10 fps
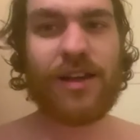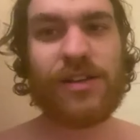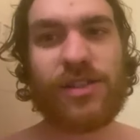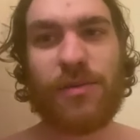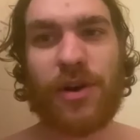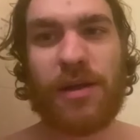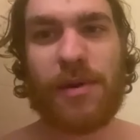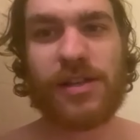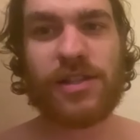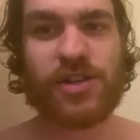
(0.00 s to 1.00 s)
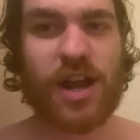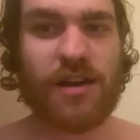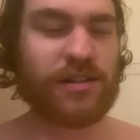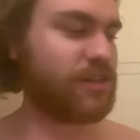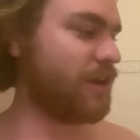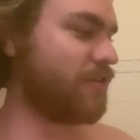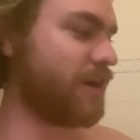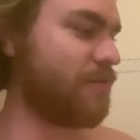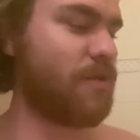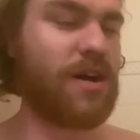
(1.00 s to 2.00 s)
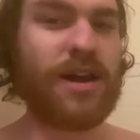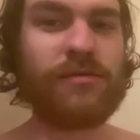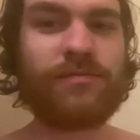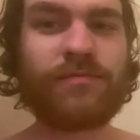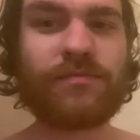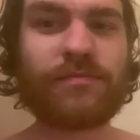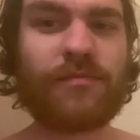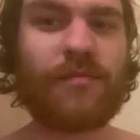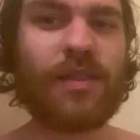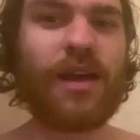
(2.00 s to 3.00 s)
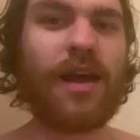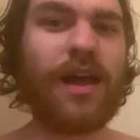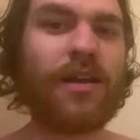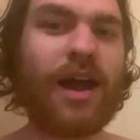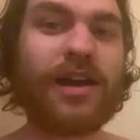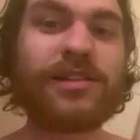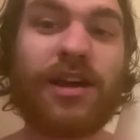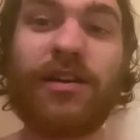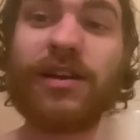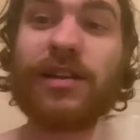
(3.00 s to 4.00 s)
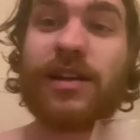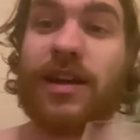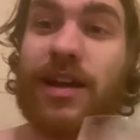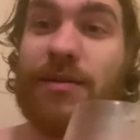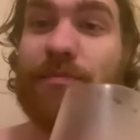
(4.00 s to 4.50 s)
stop drinking beers in the shower, start drinking wine. And I can tell you that um,